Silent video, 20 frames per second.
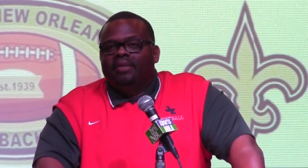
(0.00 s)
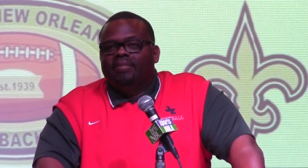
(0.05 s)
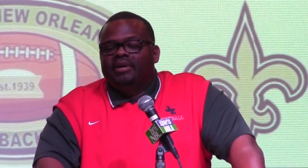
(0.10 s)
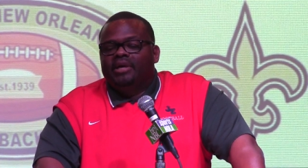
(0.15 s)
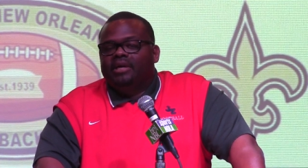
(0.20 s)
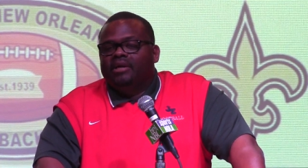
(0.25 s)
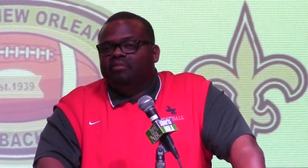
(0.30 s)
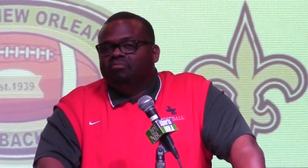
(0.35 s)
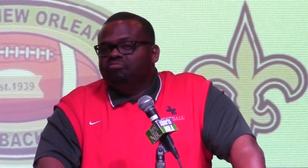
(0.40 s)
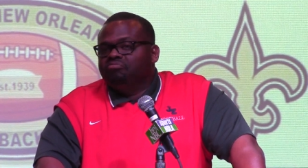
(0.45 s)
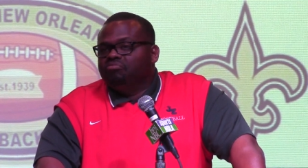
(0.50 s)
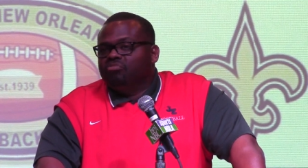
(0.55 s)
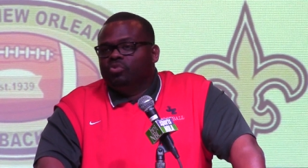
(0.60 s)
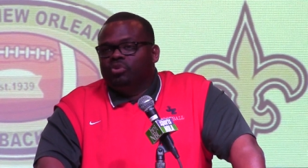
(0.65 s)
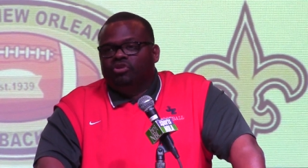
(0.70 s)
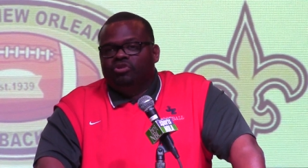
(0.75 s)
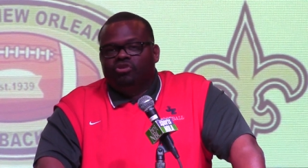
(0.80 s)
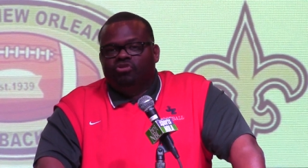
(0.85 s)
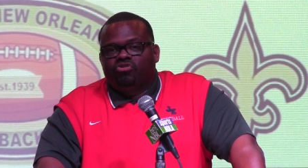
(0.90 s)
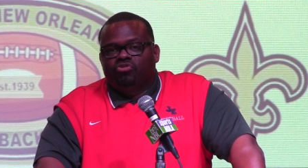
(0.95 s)
I mean,
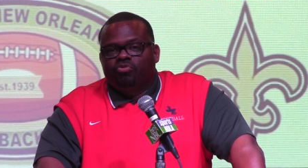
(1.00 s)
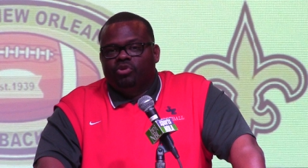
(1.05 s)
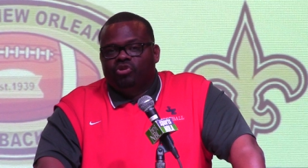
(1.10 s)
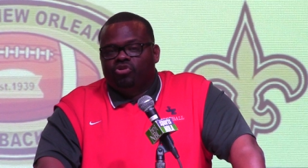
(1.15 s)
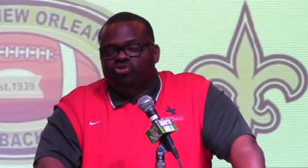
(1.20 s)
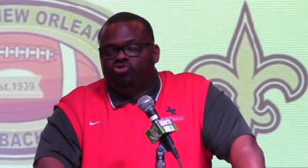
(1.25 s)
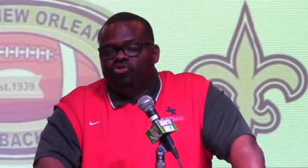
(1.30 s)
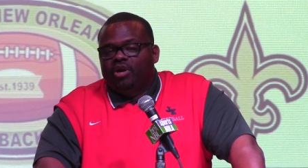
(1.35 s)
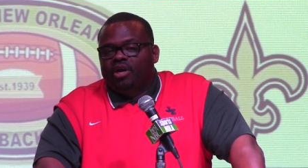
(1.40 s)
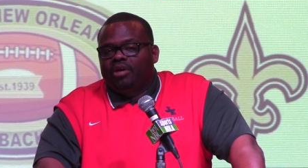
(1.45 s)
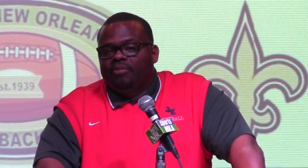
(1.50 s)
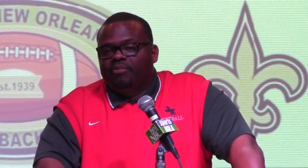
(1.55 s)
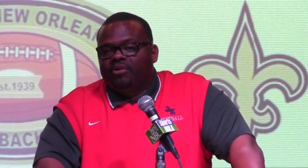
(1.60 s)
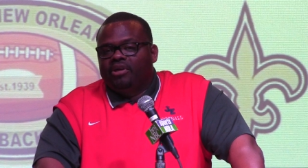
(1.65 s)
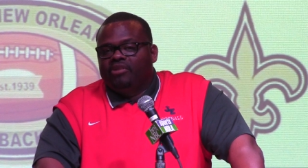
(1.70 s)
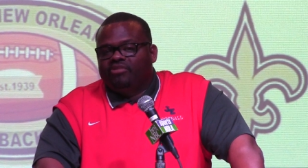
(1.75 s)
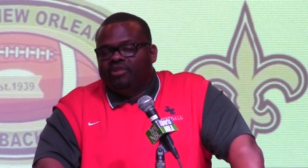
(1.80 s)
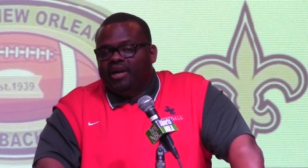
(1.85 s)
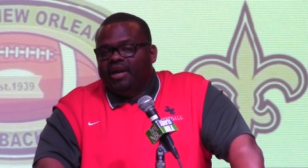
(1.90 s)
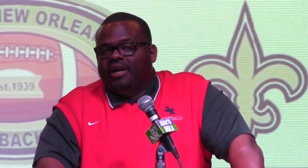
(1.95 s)
we're just we're just trying to
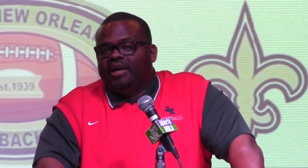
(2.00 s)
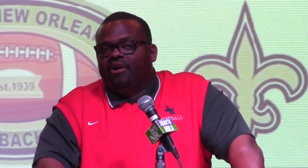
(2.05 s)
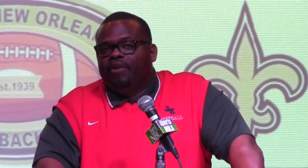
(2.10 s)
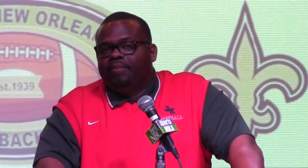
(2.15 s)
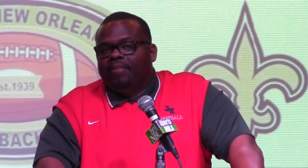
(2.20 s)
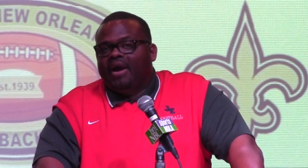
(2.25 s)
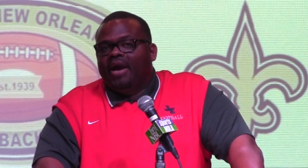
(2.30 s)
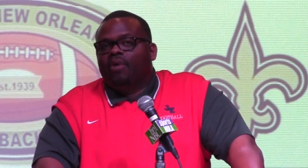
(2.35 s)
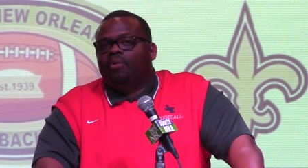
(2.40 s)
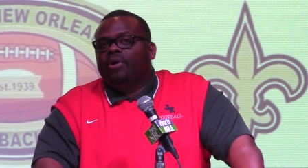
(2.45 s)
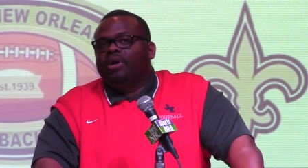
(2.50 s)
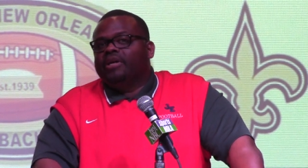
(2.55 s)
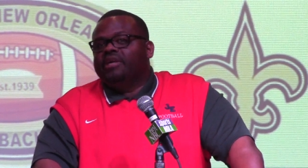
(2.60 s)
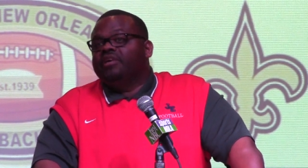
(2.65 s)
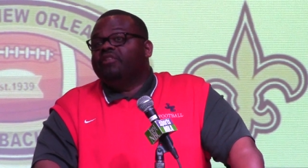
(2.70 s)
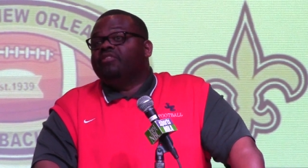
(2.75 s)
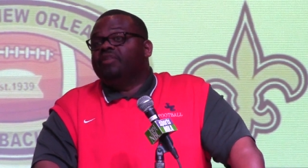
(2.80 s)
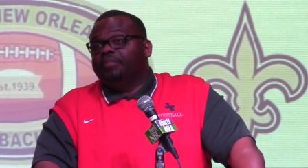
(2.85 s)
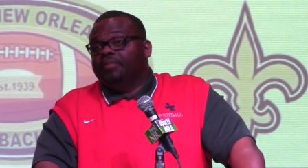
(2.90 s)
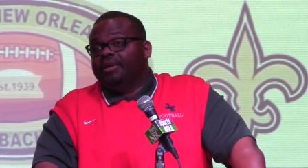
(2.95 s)
bring John Ehret back where it
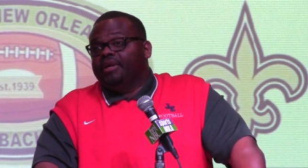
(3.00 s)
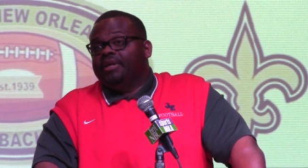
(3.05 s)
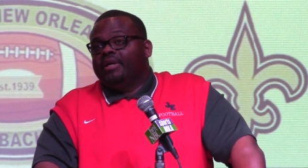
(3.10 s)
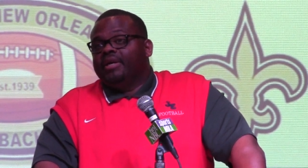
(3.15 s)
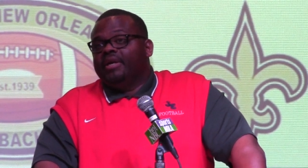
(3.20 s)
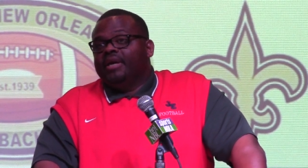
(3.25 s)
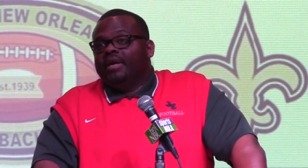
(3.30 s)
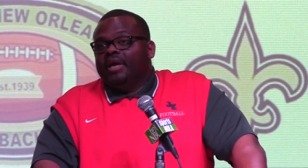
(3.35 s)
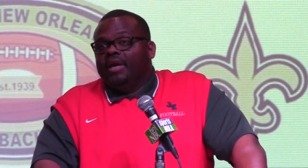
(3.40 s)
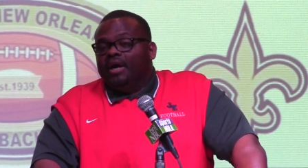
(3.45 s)
needs to be,